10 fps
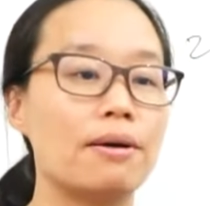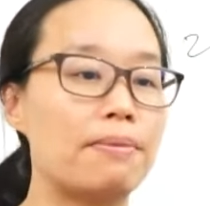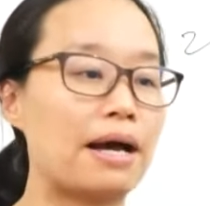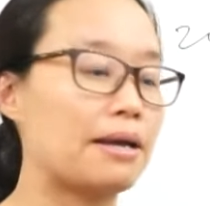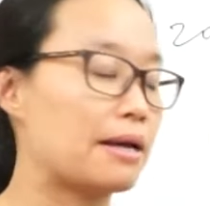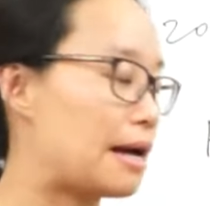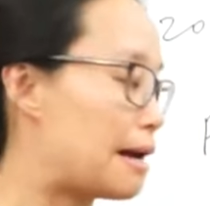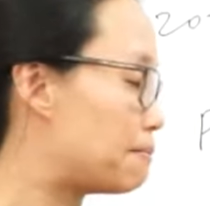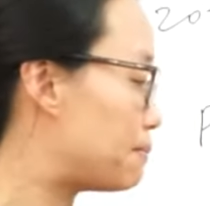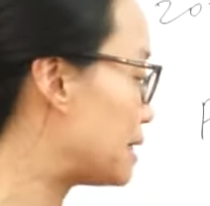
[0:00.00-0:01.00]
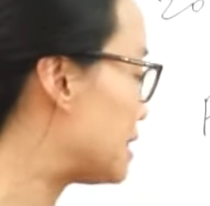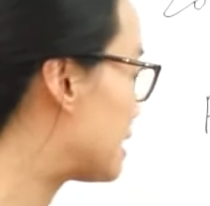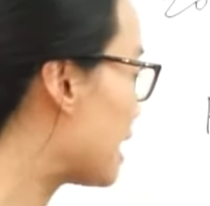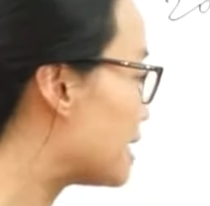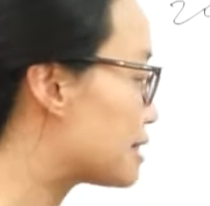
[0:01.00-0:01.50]
by
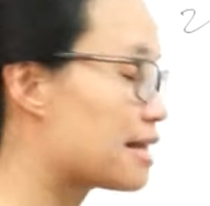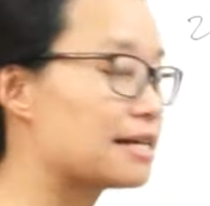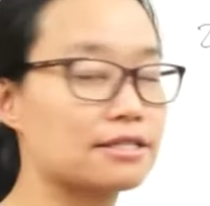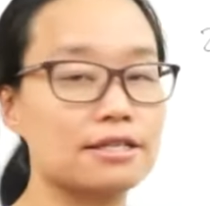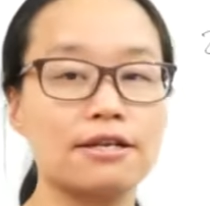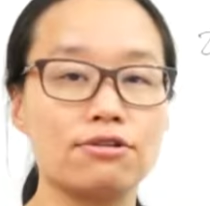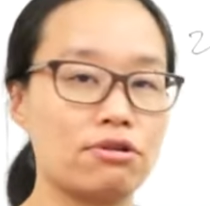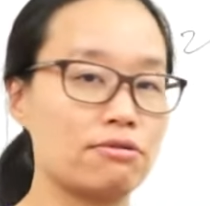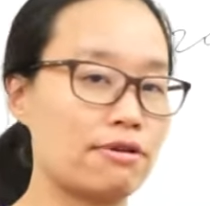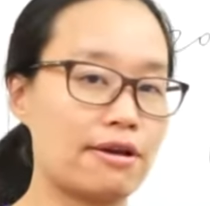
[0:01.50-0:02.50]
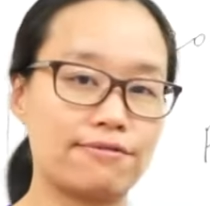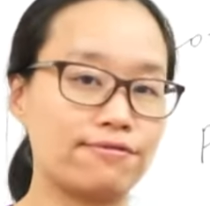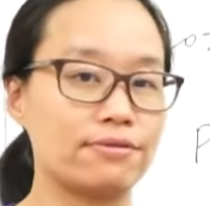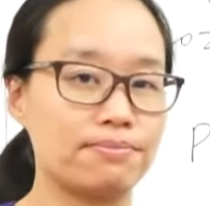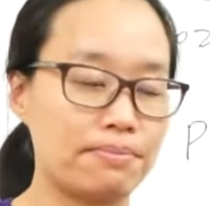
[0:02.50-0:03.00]
descent that you
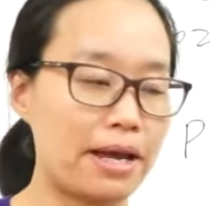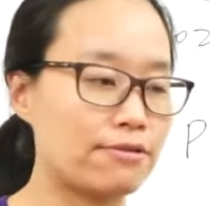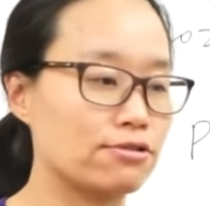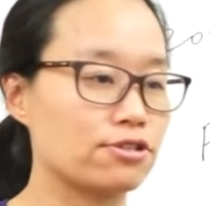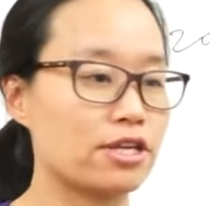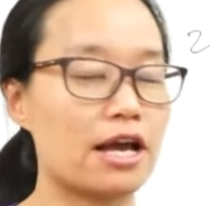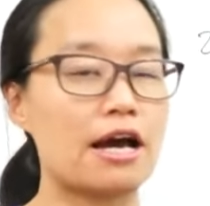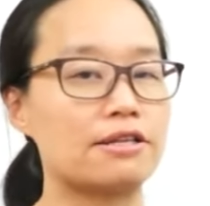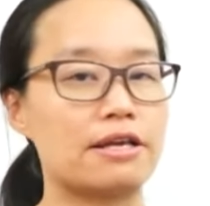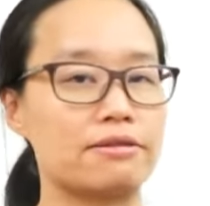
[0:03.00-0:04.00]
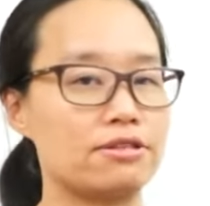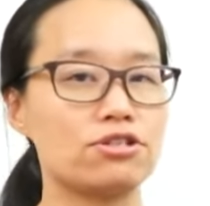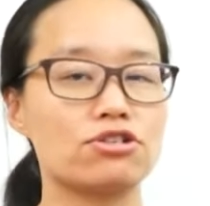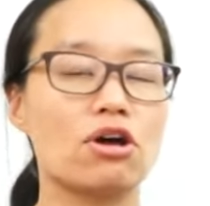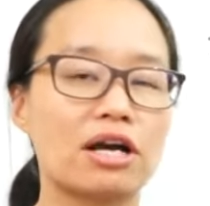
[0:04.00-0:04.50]
have parents there, and
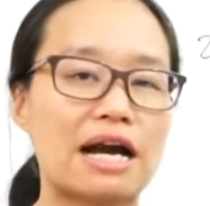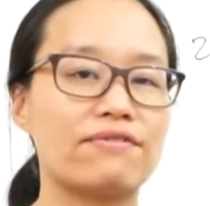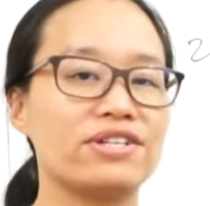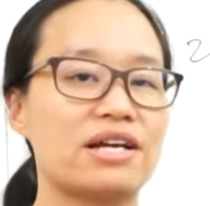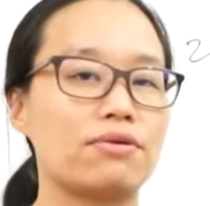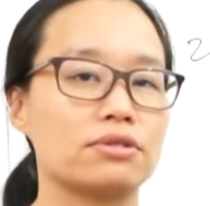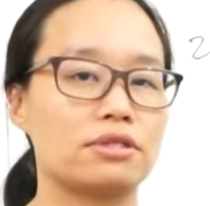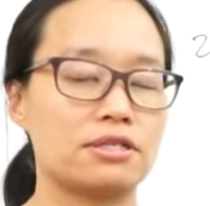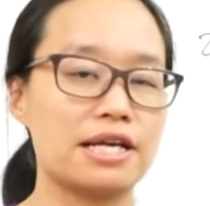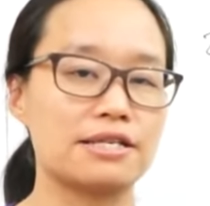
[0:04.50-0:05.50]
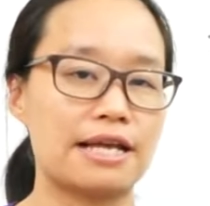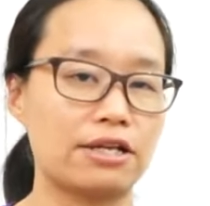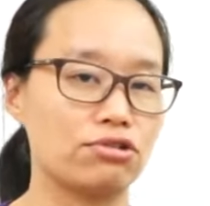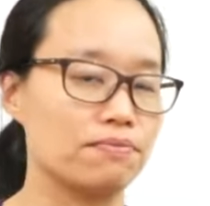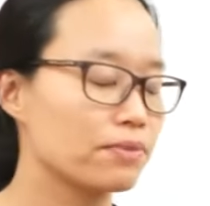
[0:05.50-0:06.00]
this is not covering our today's
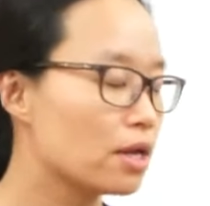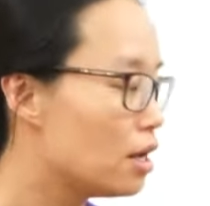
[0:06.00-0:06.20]
section.